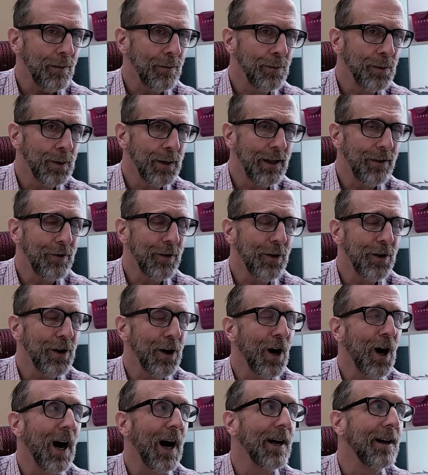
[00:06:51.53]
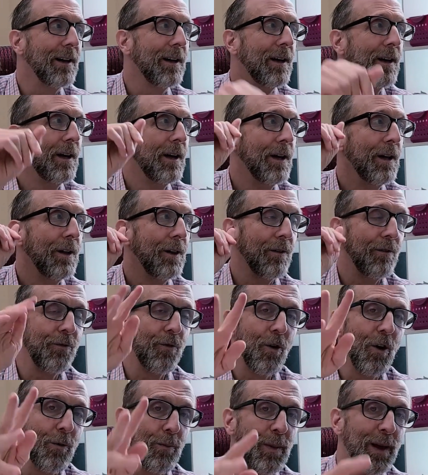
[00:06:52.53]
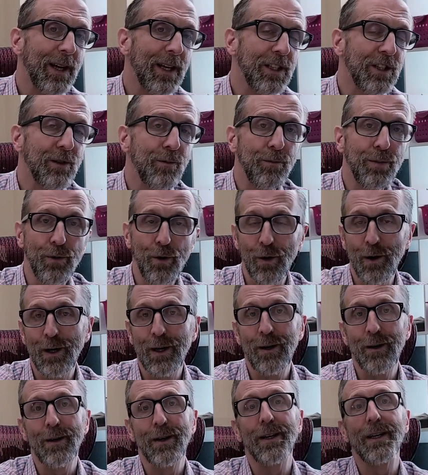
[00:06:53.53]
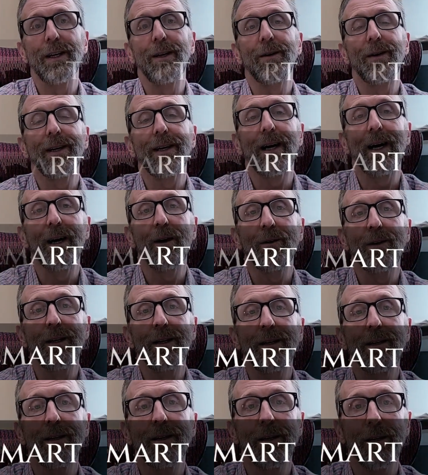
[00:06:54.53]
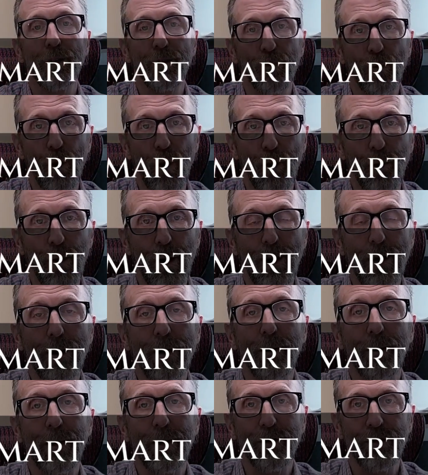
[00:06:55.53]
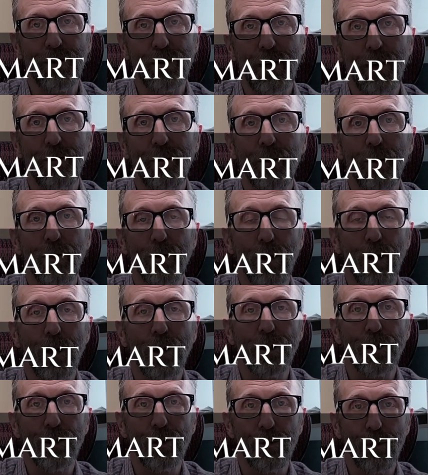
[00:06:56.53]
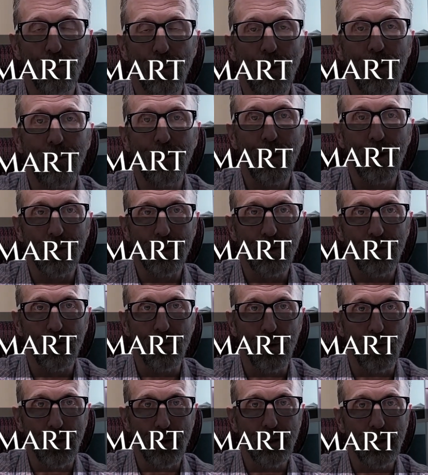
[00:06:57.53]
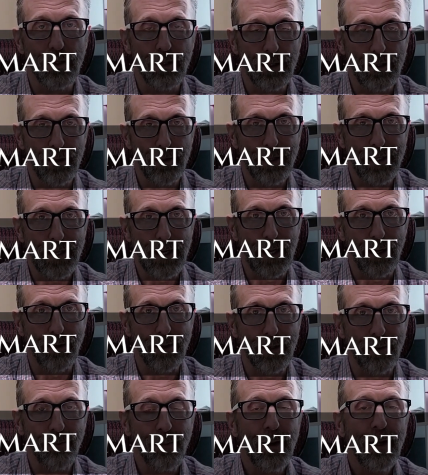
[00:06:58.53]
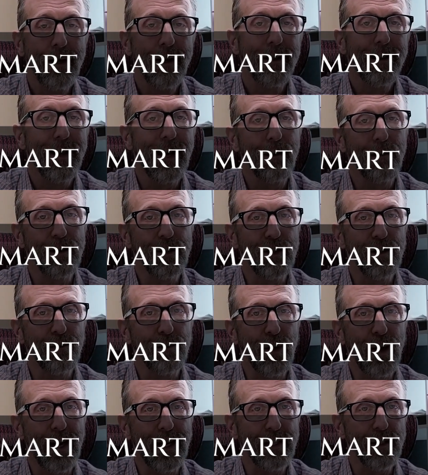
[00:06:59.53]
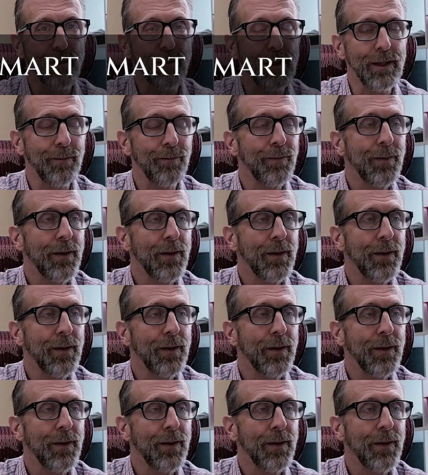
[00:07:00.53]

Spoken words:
Believe it or not, the fourth biggest employer in Erie County is Walmart, and we have several large Walmart stores in Erie County. That one surprised me.